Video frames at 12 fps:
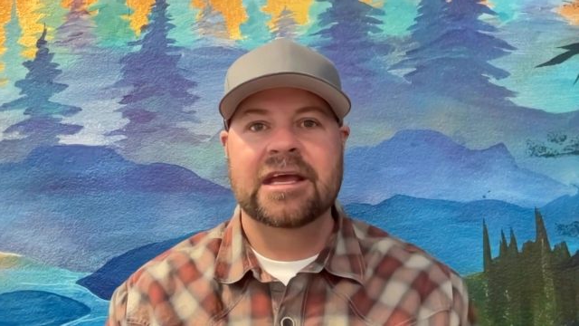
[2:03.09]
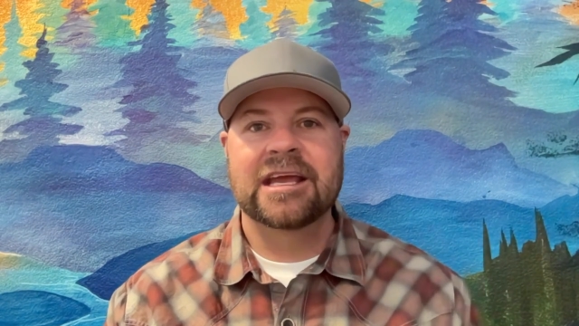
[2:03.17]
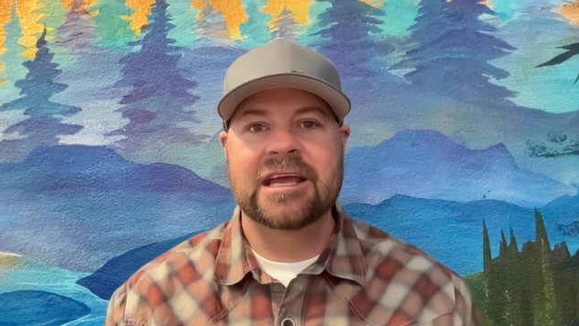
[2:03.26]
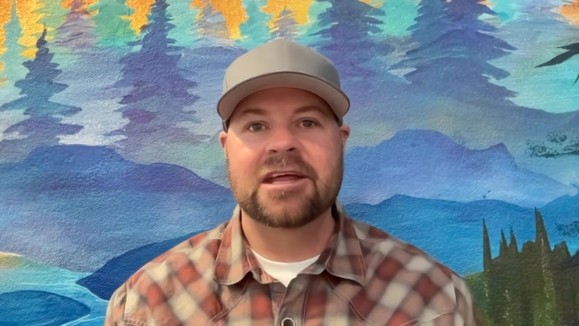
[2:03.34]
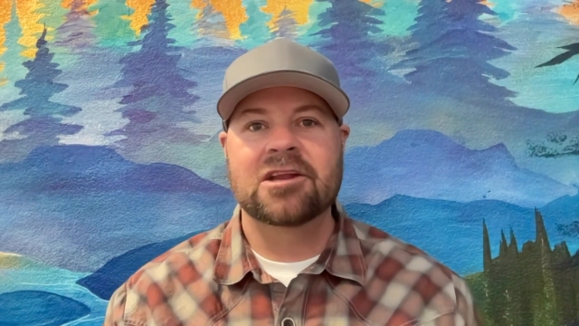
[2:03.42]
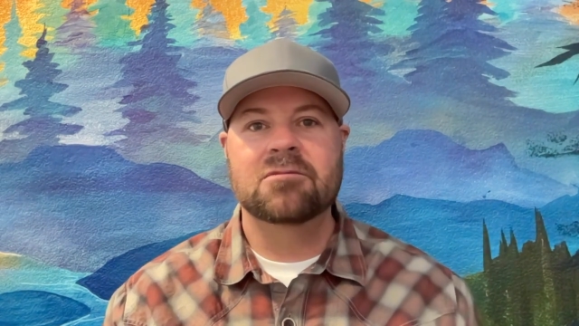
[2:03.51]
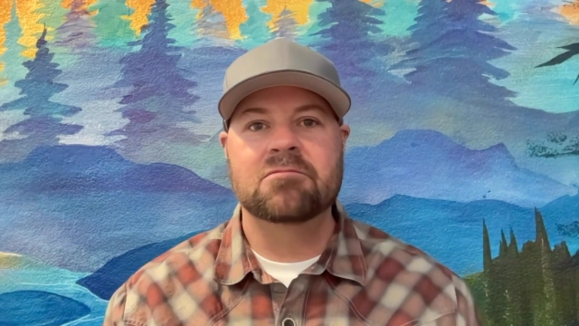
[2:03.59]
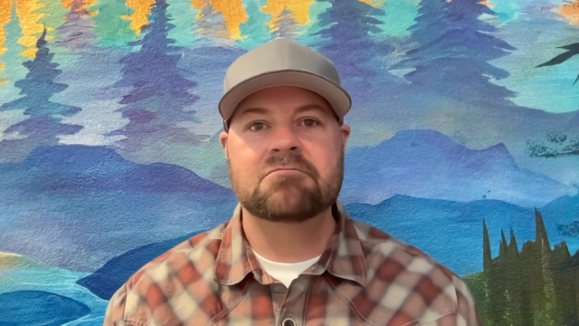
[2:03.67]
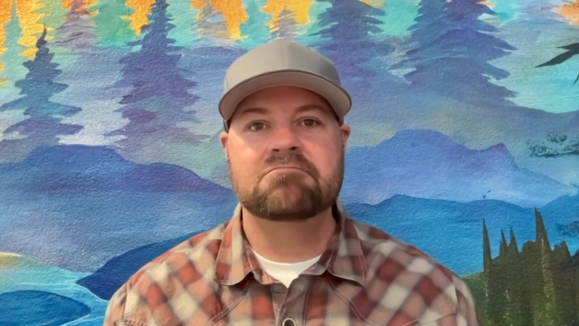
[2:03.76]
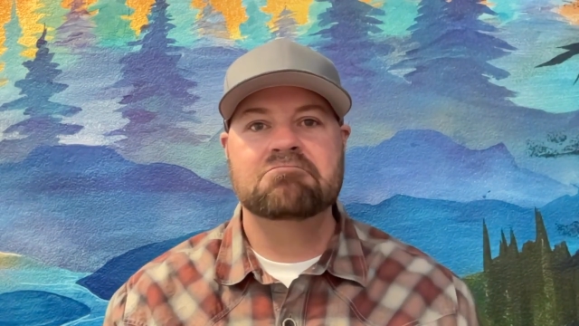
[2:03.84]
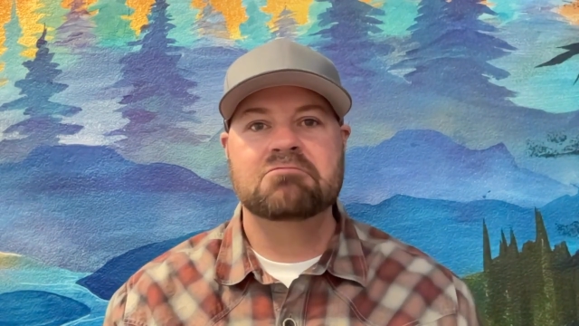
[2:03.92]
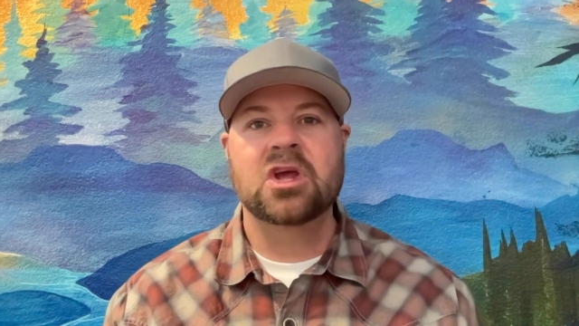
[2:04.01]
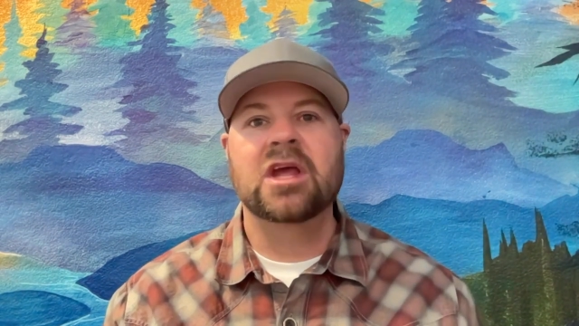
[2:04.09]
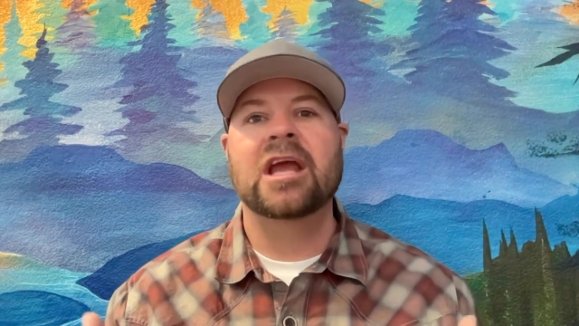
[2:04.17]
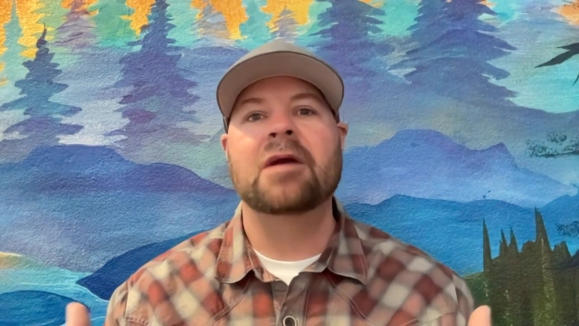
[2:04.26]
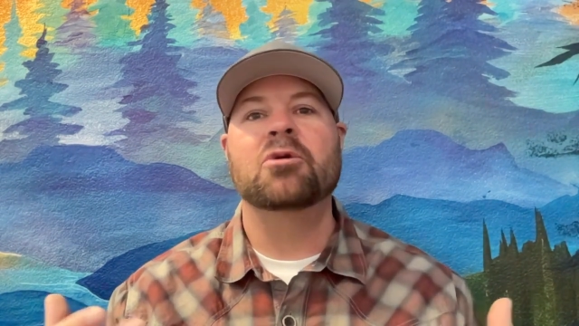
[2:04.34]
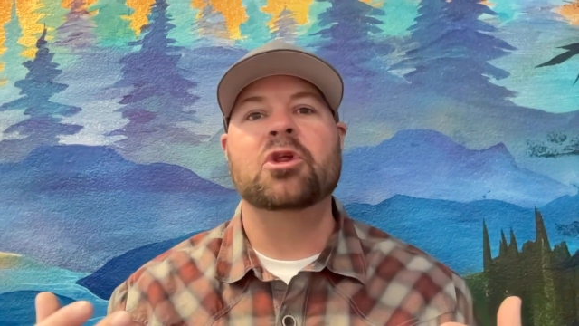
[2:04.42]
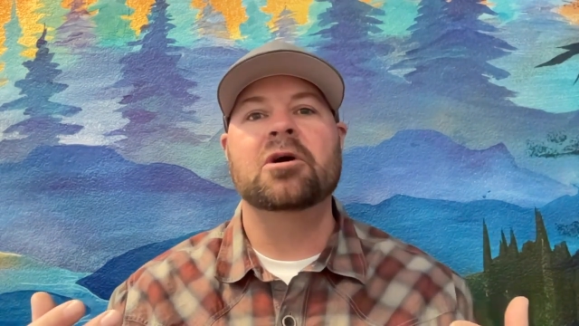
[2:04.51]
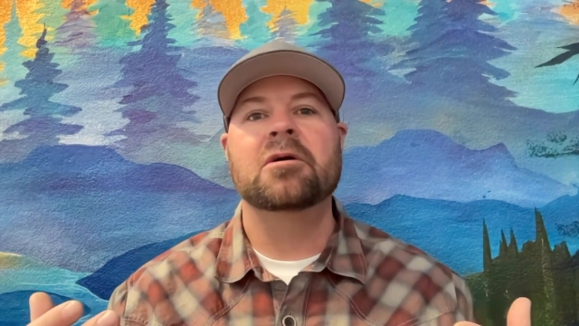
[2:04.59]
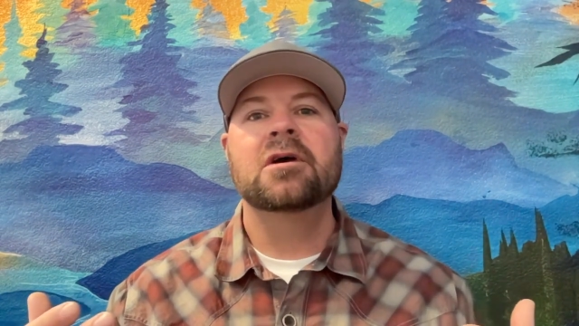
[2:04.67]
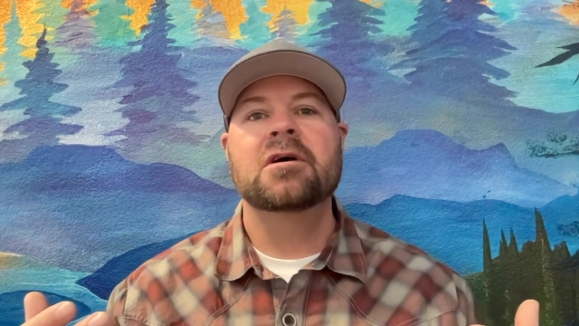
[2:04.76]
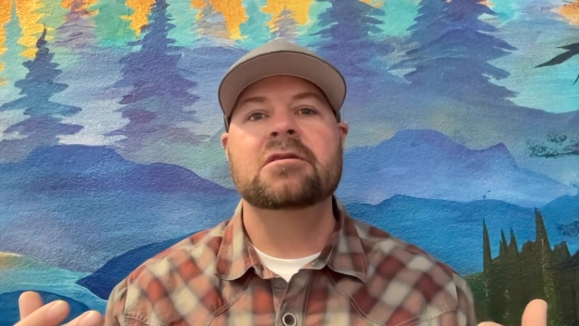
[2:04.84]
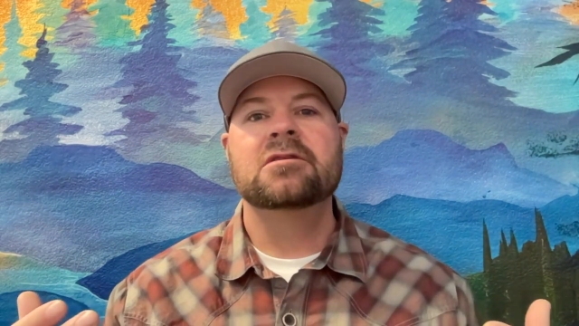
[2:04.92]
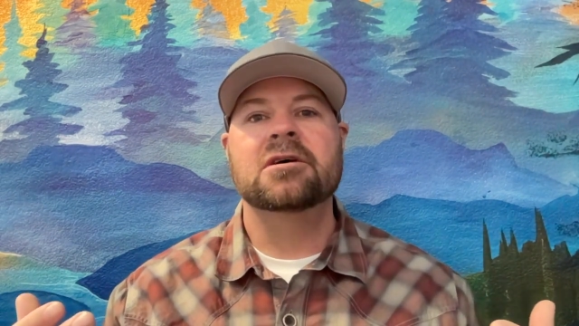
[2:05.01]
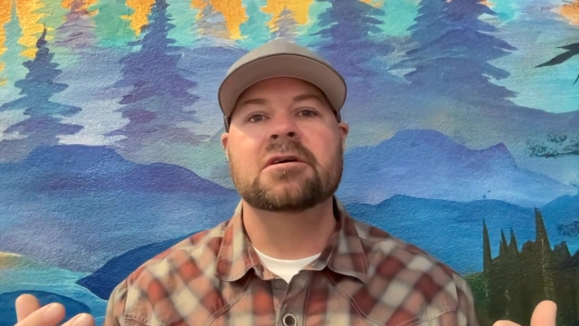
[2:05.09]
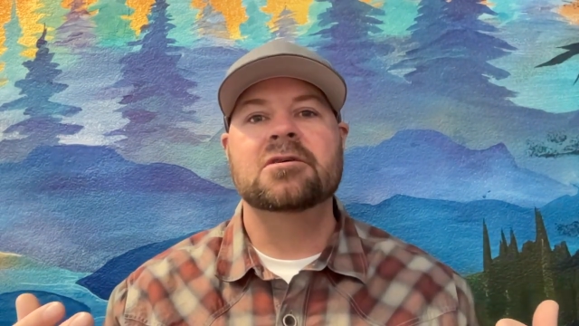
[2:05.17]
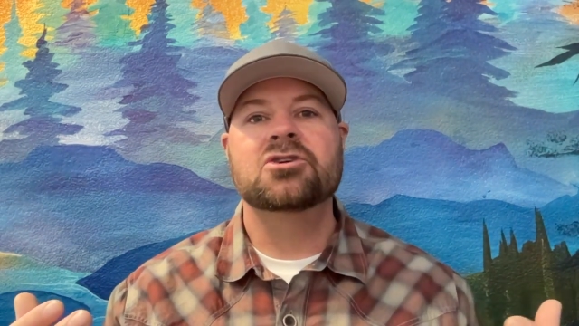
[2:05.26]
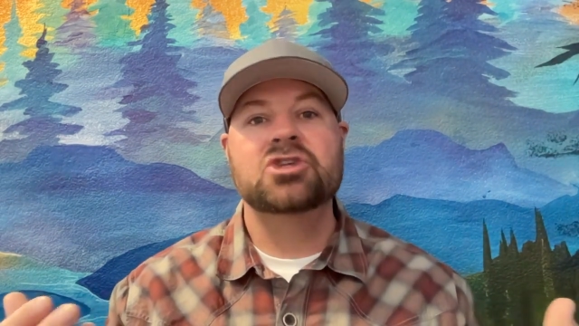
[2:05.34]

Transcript: in being able to to